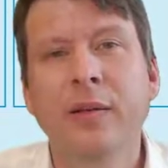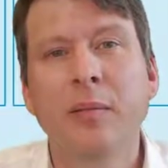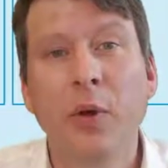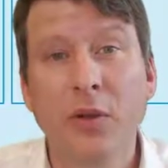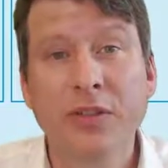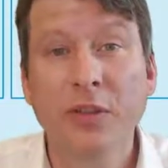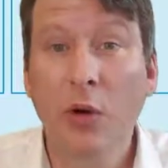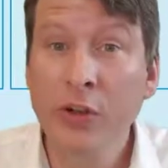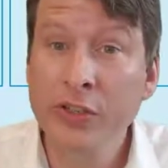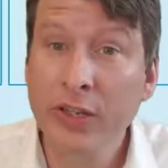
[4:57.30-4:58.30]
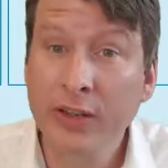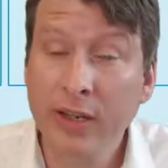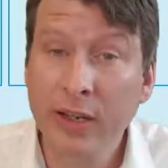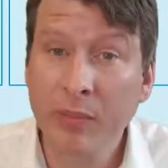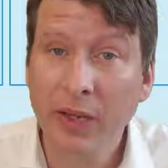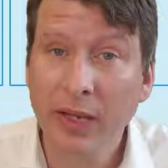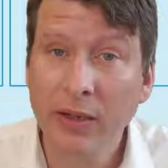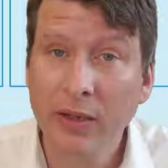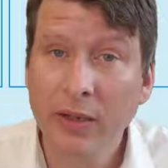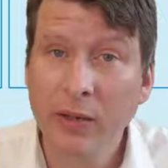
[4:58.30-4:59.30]
person launching the
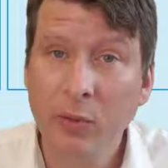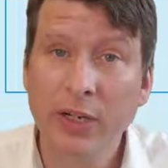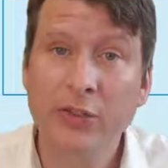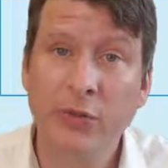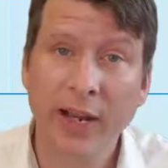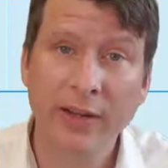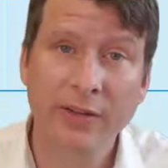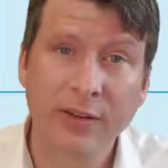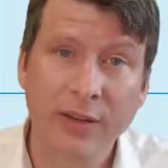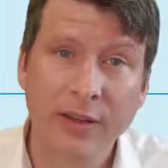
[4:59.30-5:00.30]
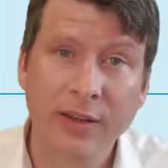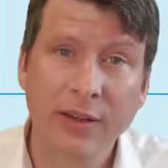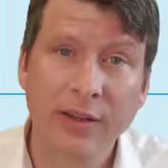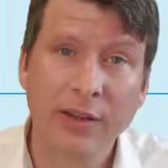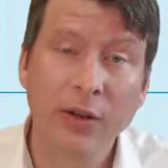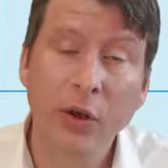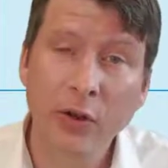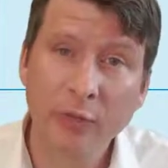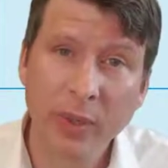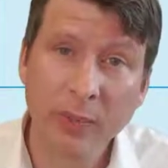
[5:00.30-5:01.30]
campaign will attract a lot
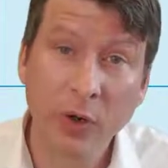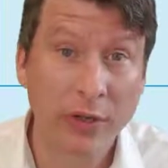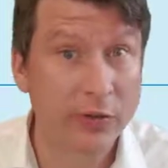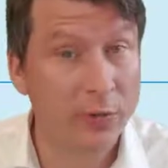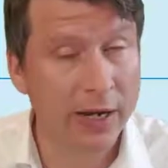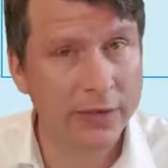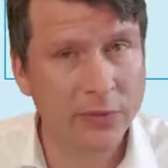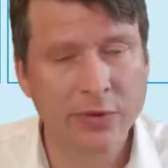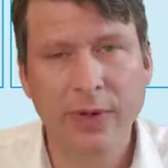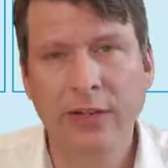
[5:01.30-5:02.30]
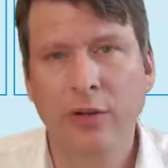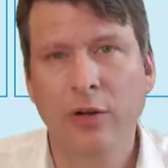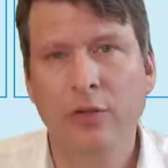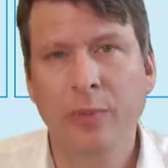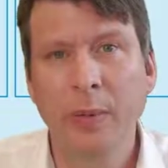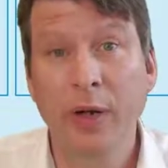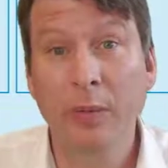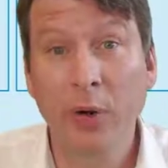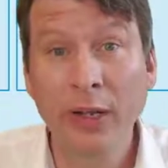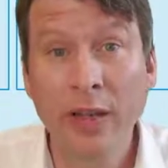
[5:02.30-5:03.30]
of people or try to attract a lot of people
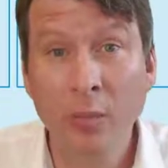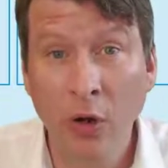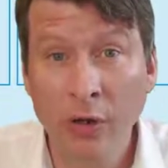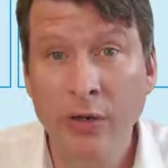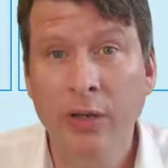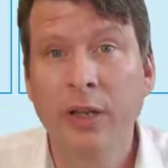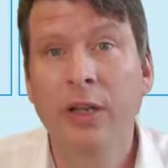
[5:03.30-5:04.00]
and bring them on